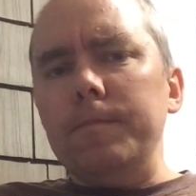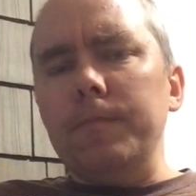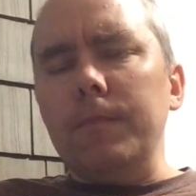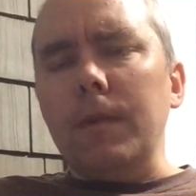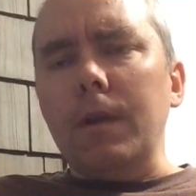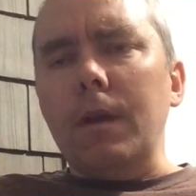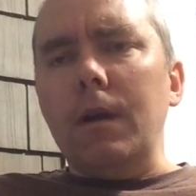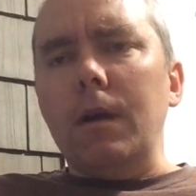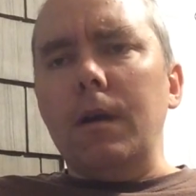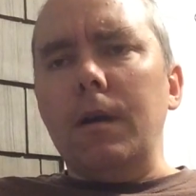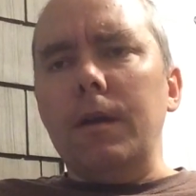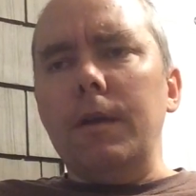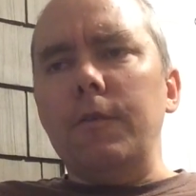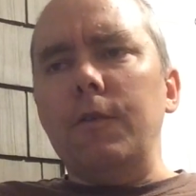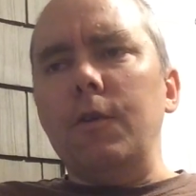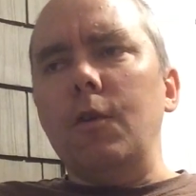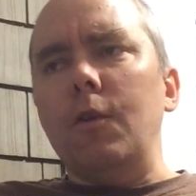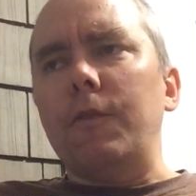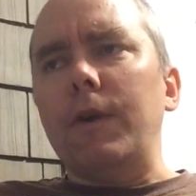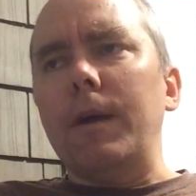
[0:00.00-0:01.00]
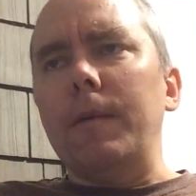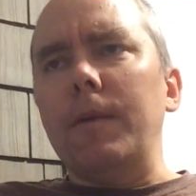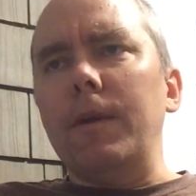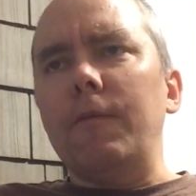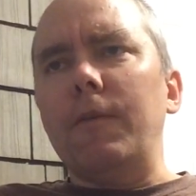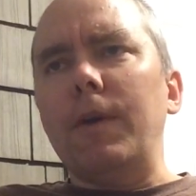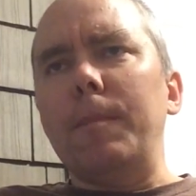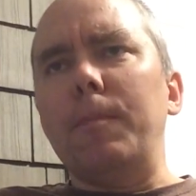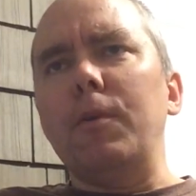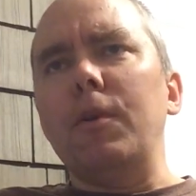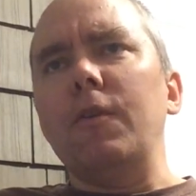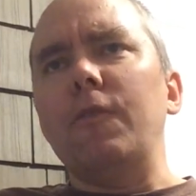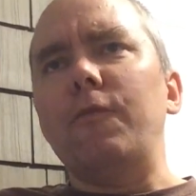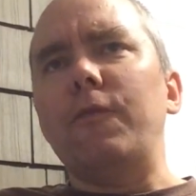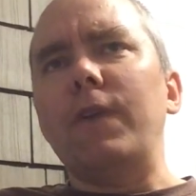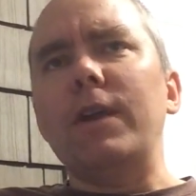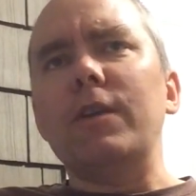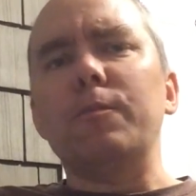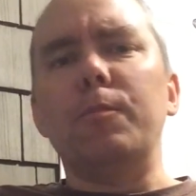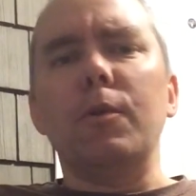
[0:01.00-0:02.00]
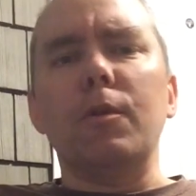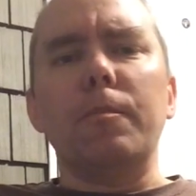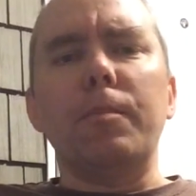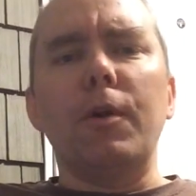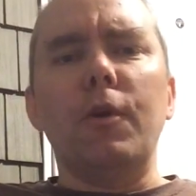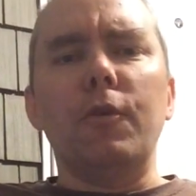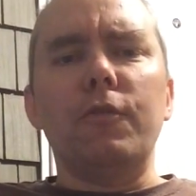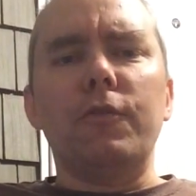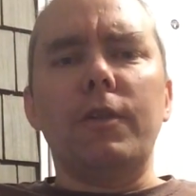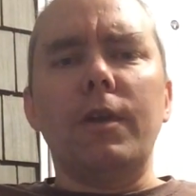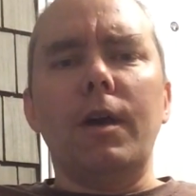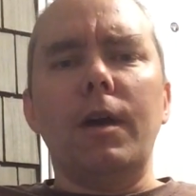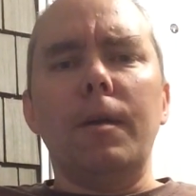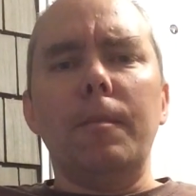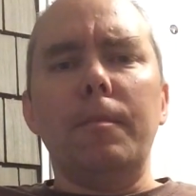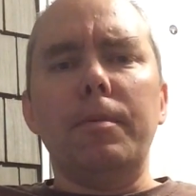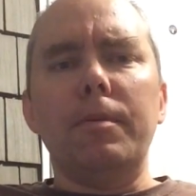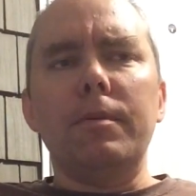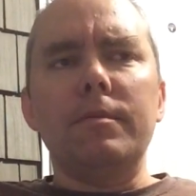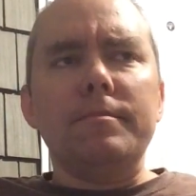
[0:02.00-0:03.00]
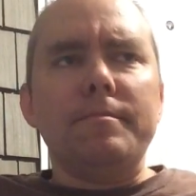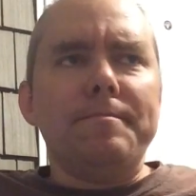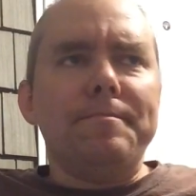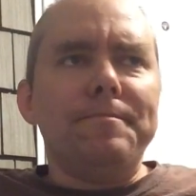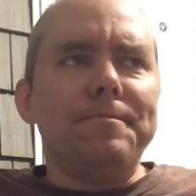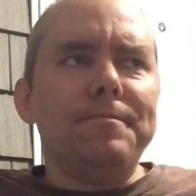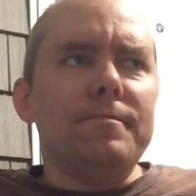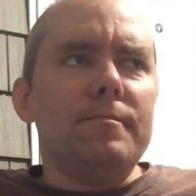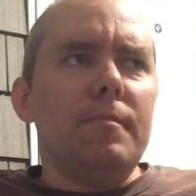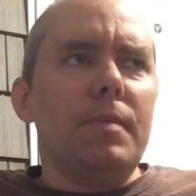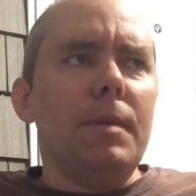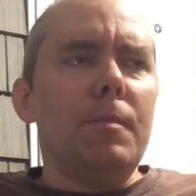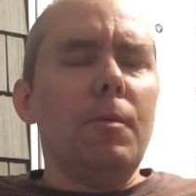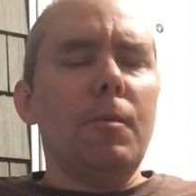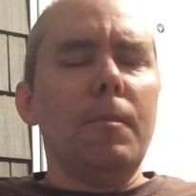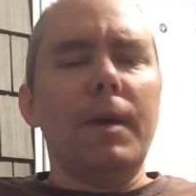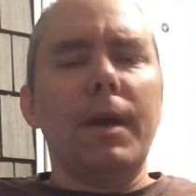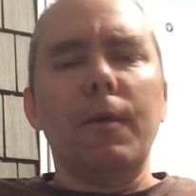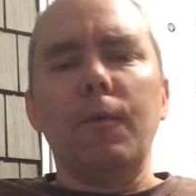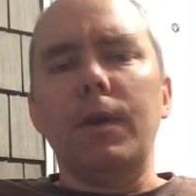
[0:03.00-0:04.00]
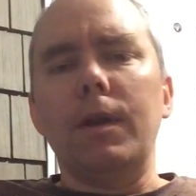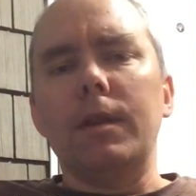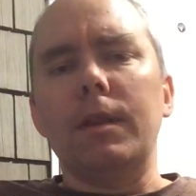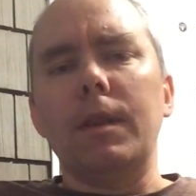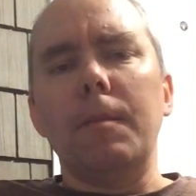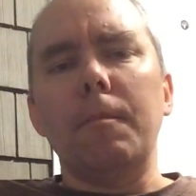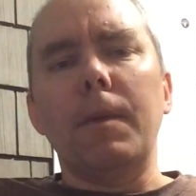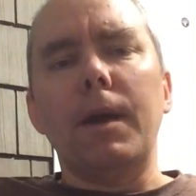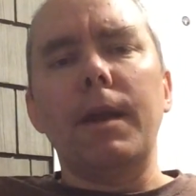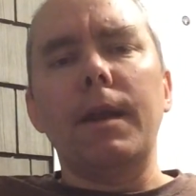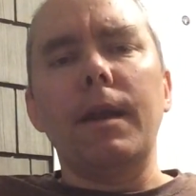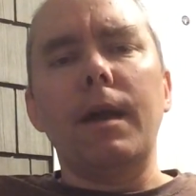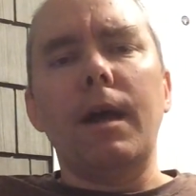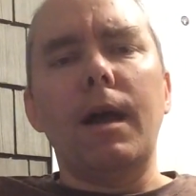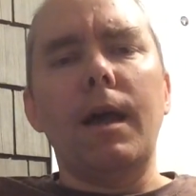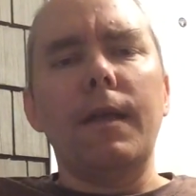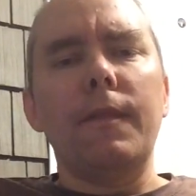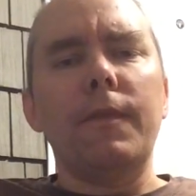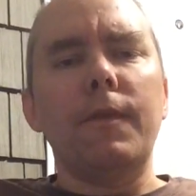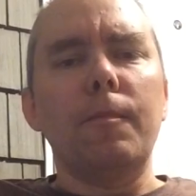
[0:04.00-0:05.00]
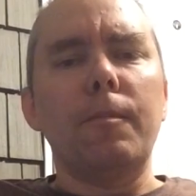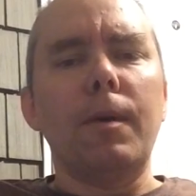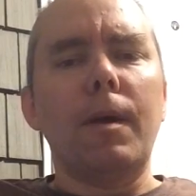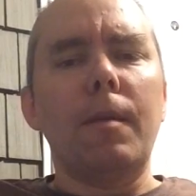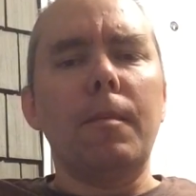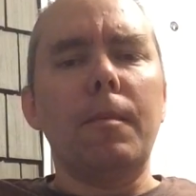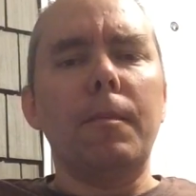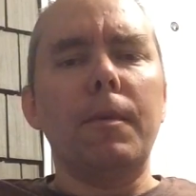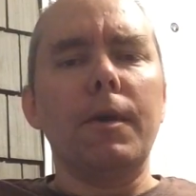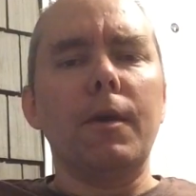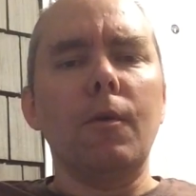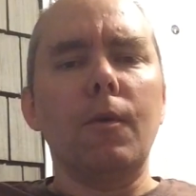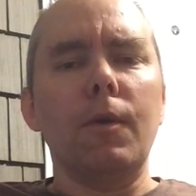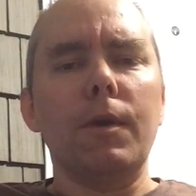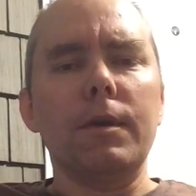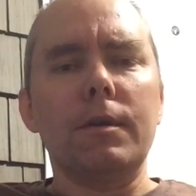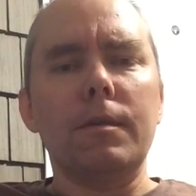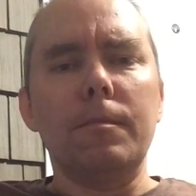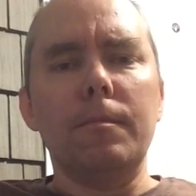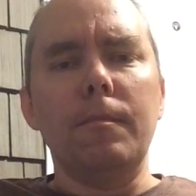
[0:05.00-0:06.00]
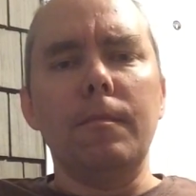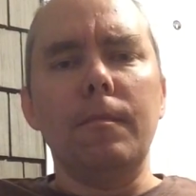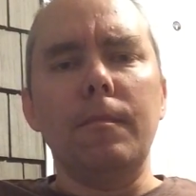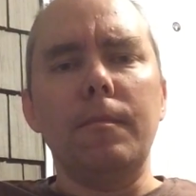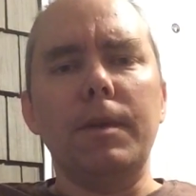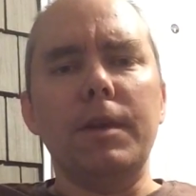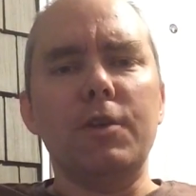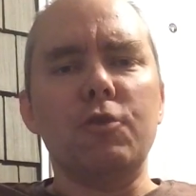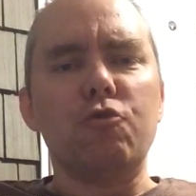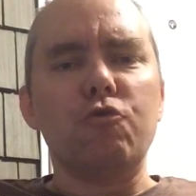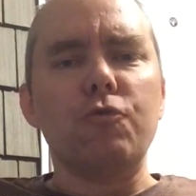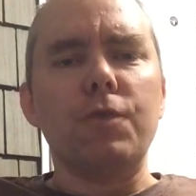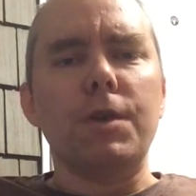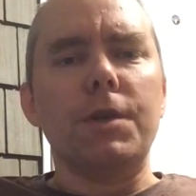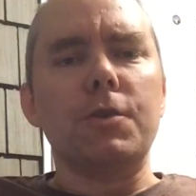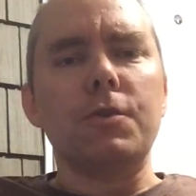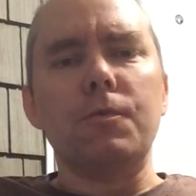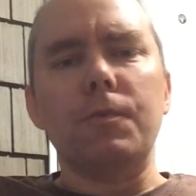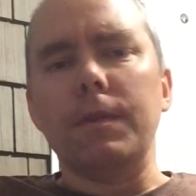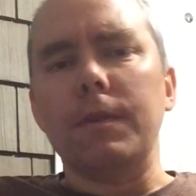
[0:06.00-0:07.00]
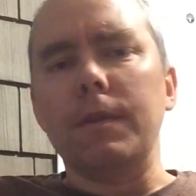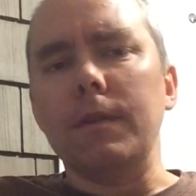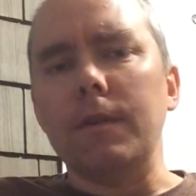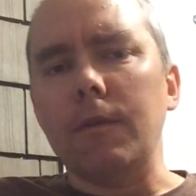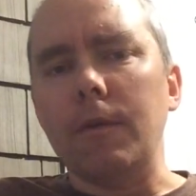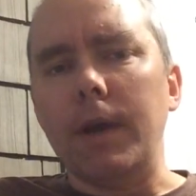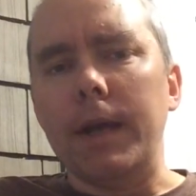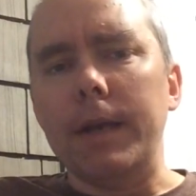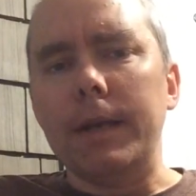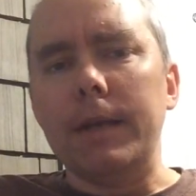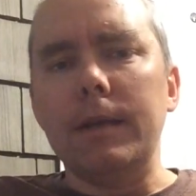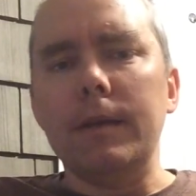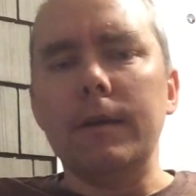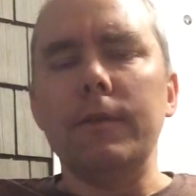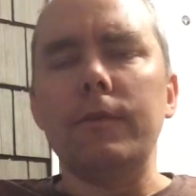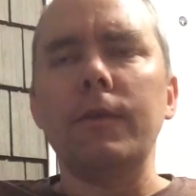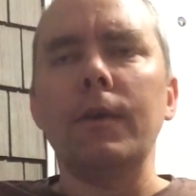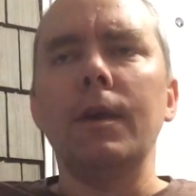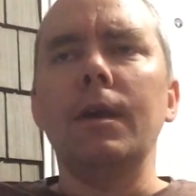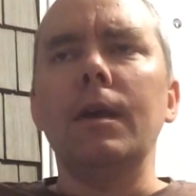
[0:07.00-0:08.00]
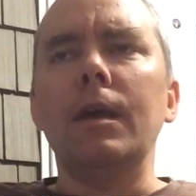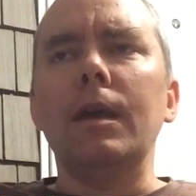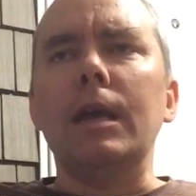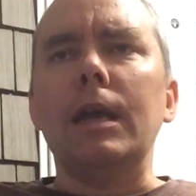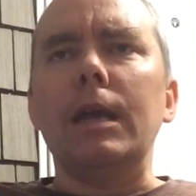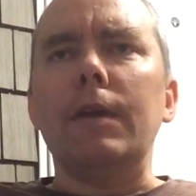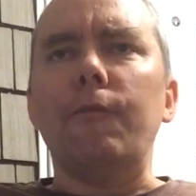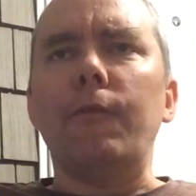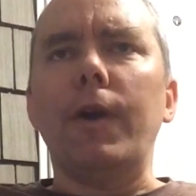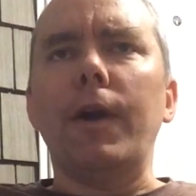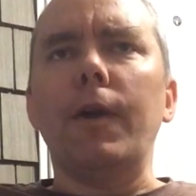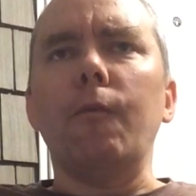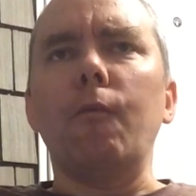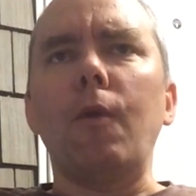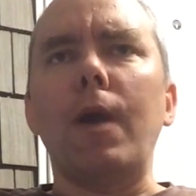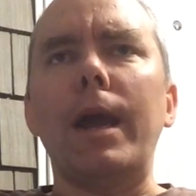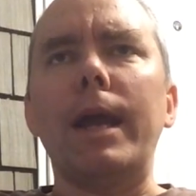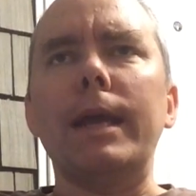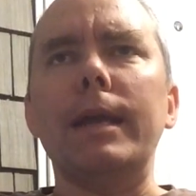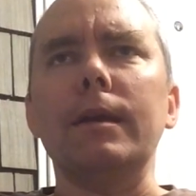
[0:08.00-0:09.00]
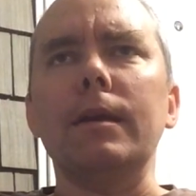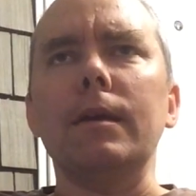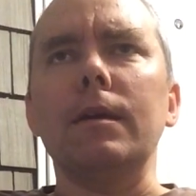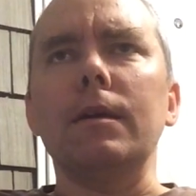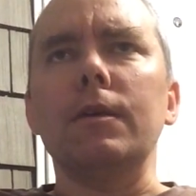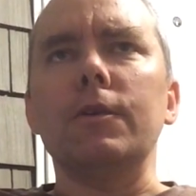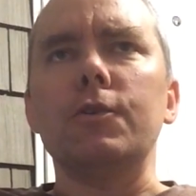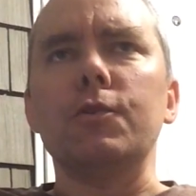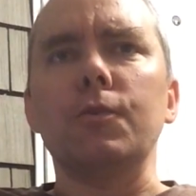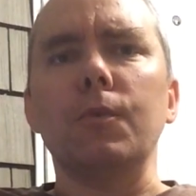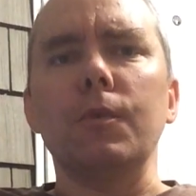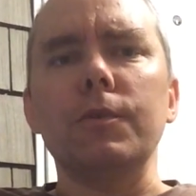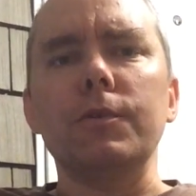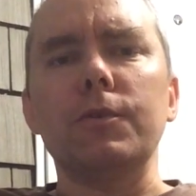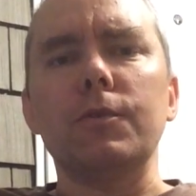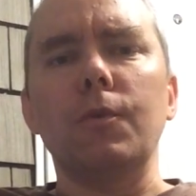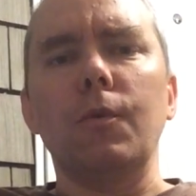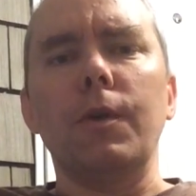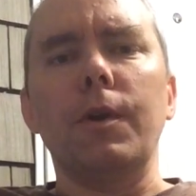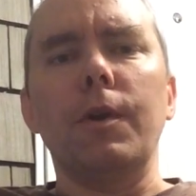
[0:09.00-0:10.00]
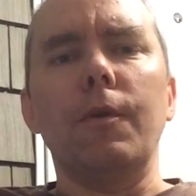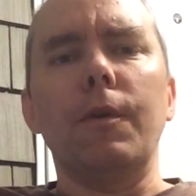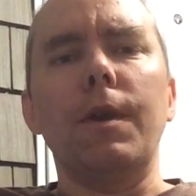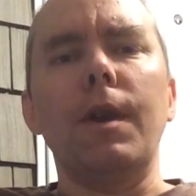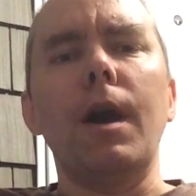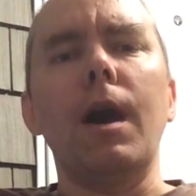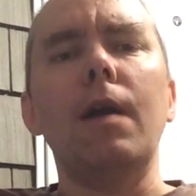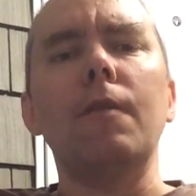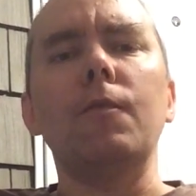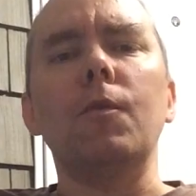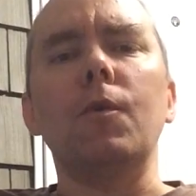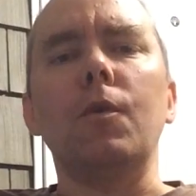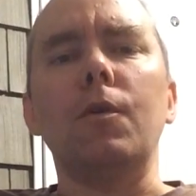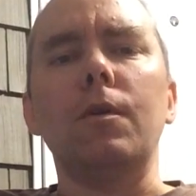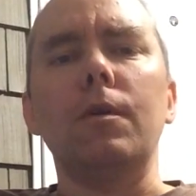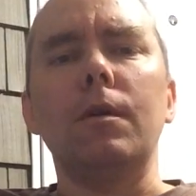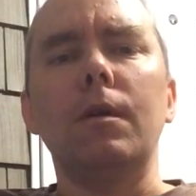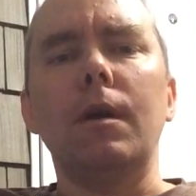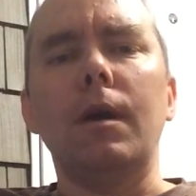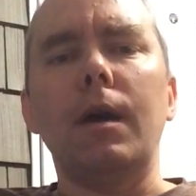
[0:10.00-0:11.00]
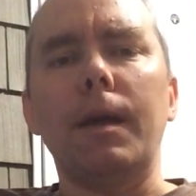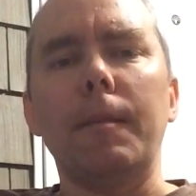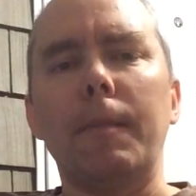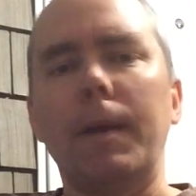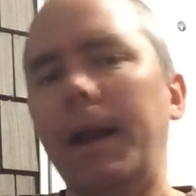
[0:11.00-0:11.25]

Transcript: If I put a Facebook post up, people might read it, they might not. They're probably going to be entrenched within their ideas. If I write a short story or a novel, I might